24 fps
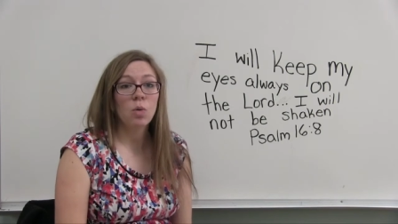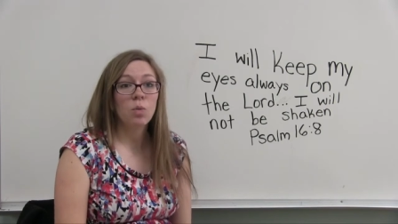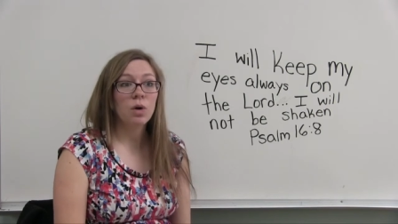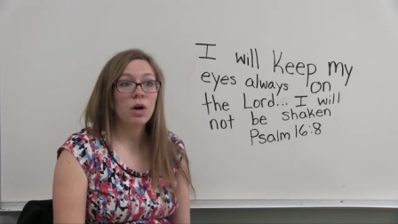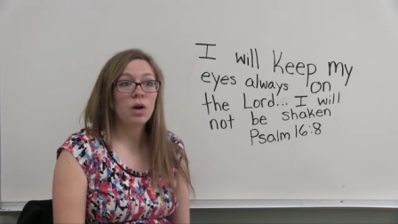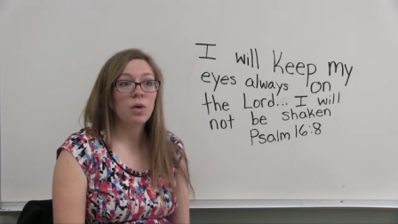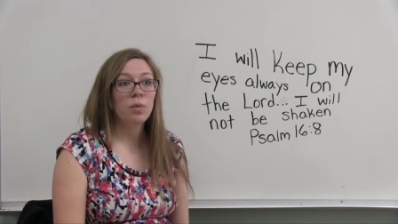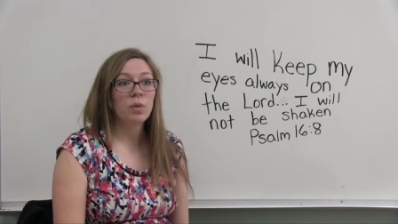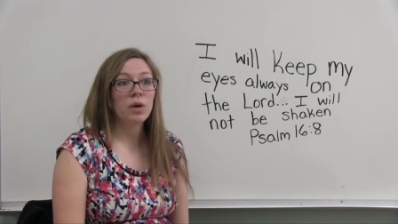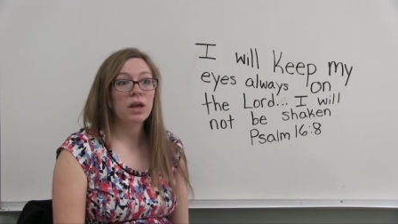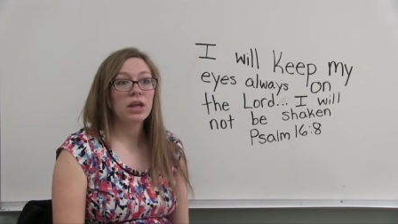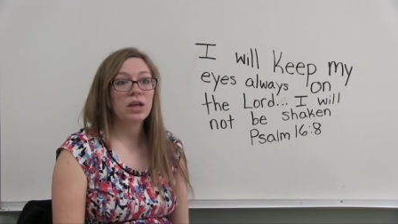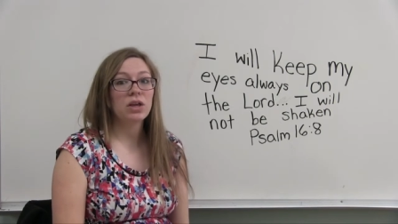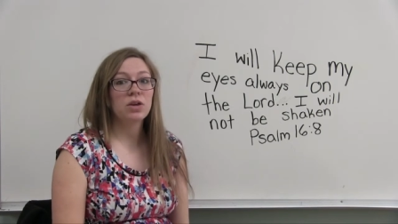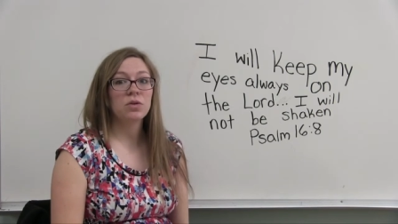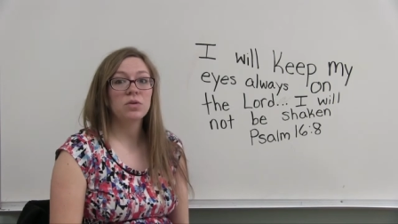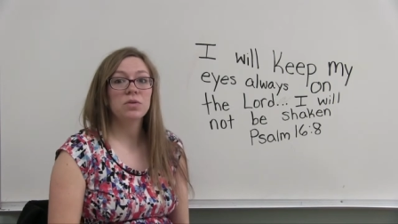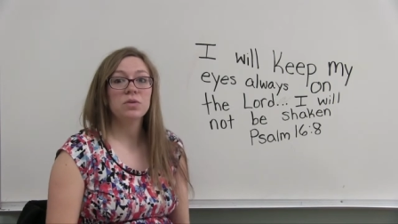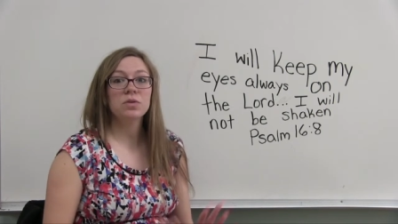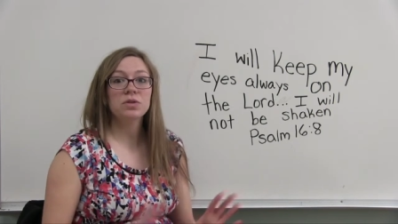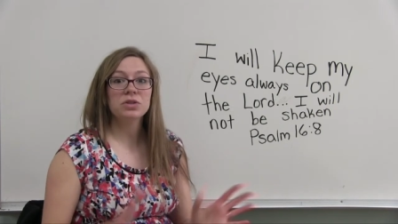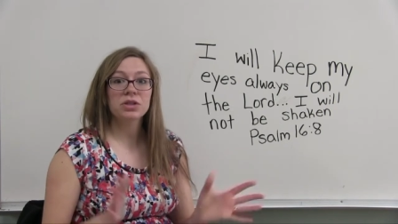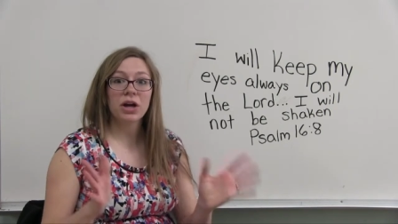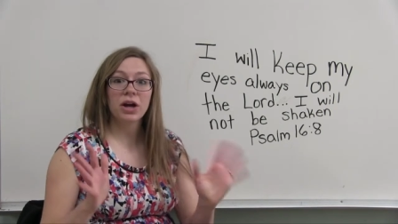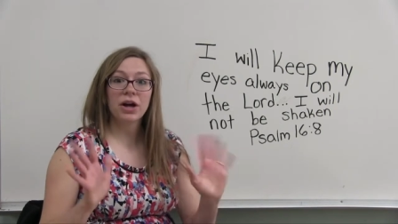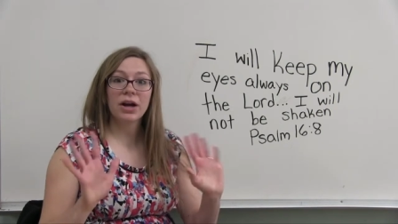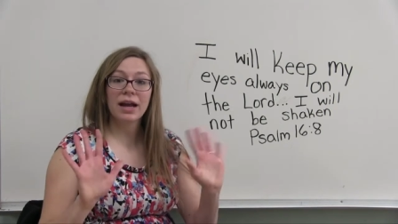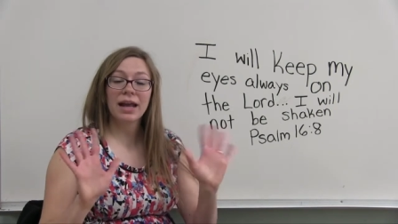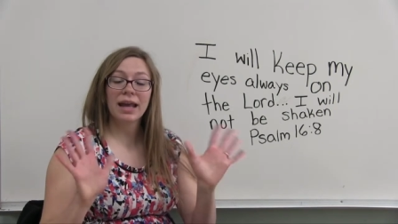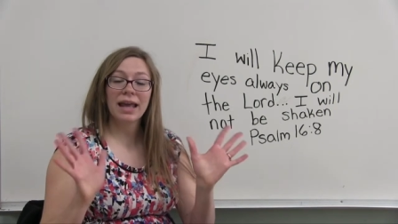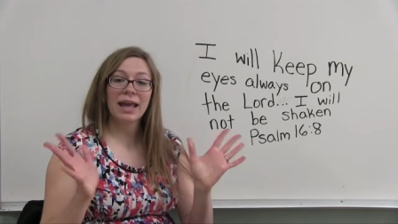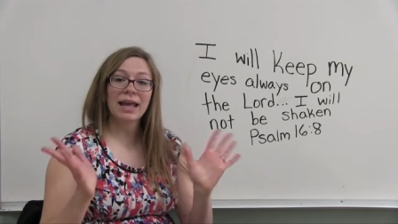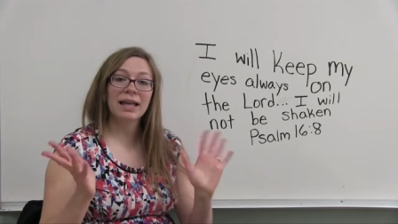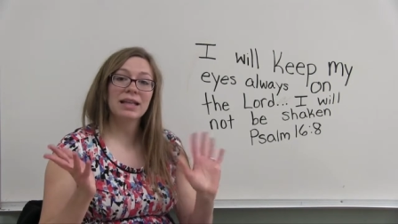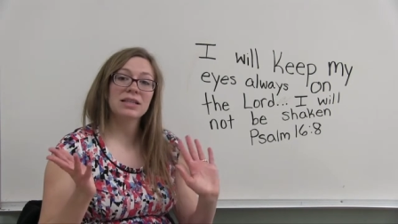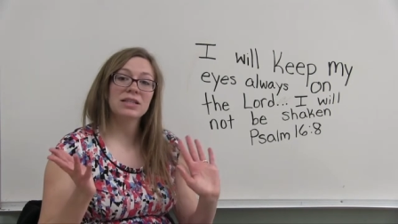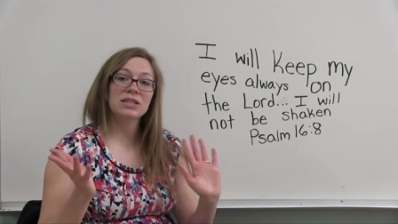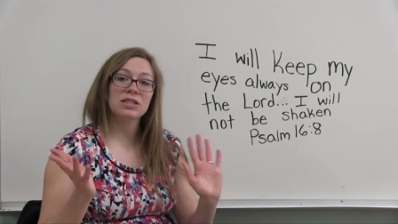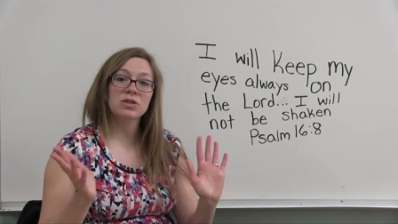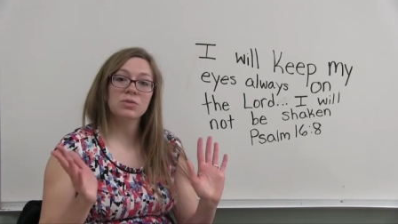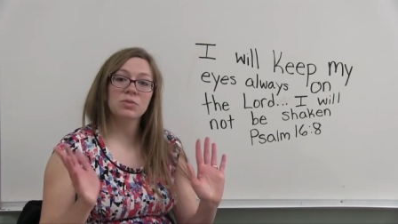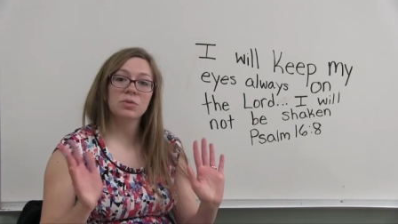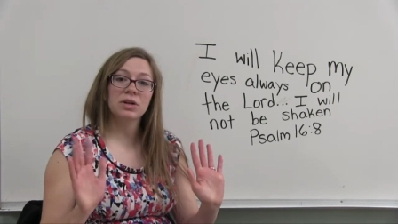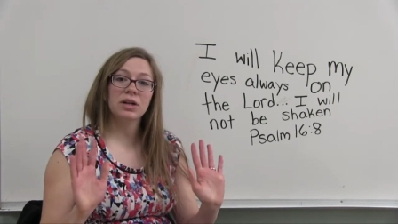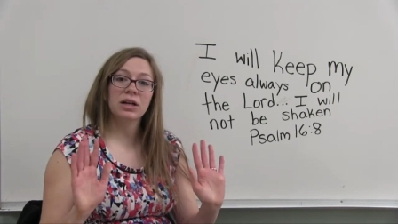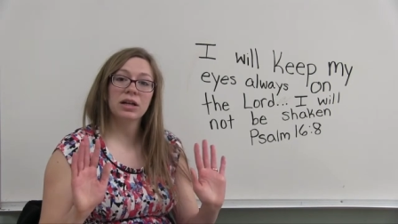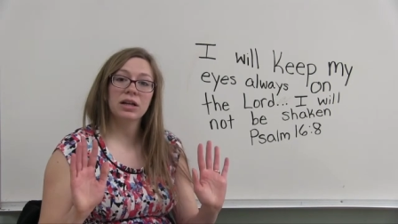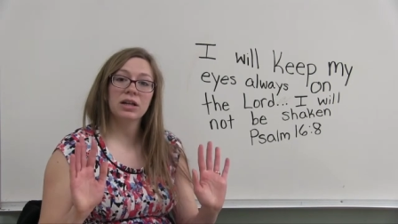where we use our hands.
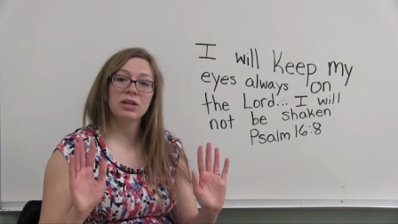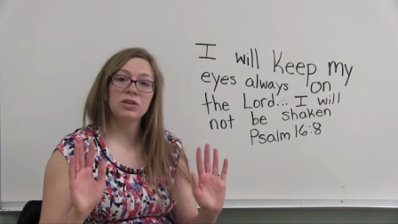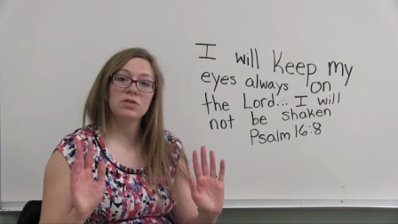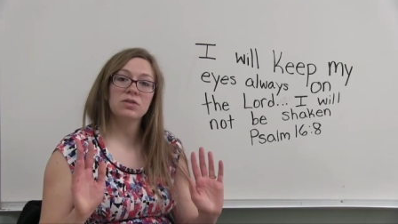So we're going